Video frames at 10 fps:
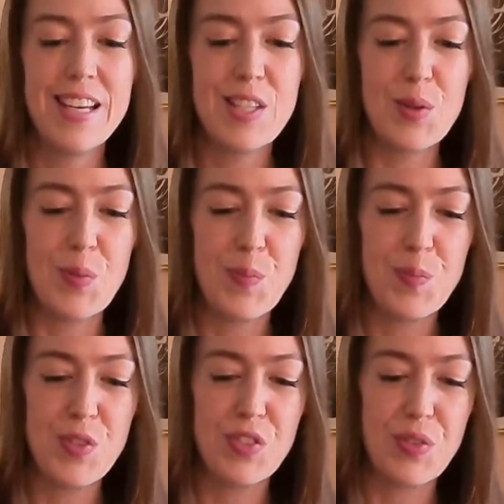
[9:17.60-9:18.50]
So
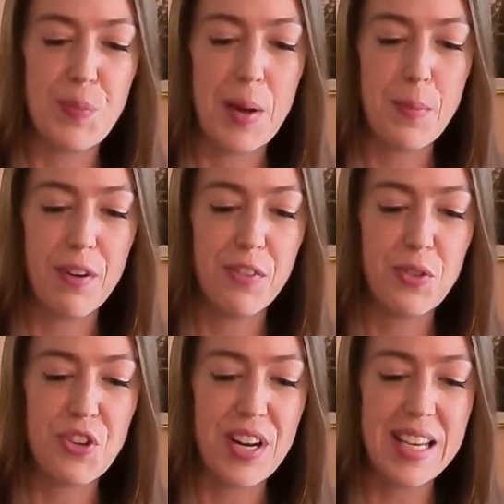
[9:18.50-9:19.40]
using my Buffalo
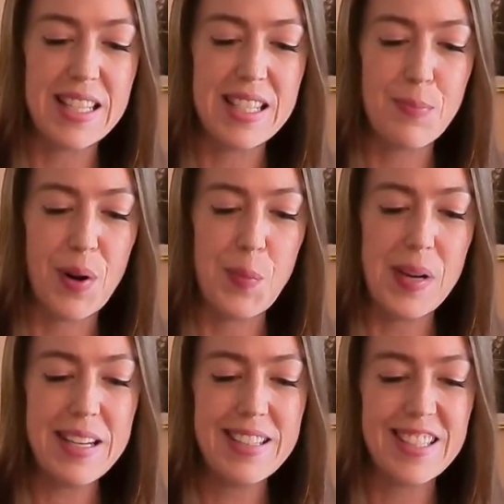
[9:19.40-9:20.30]
Trace bourbon,
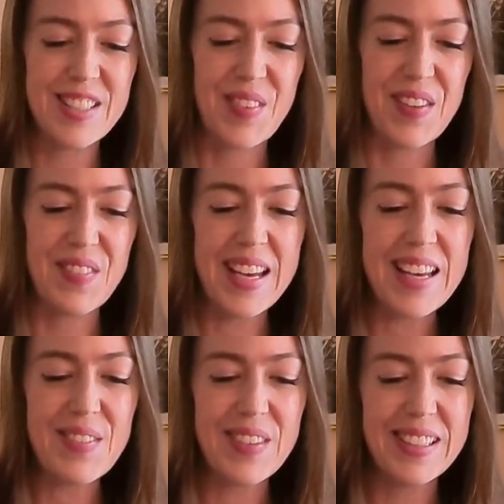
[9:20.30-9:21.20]
which is my fave.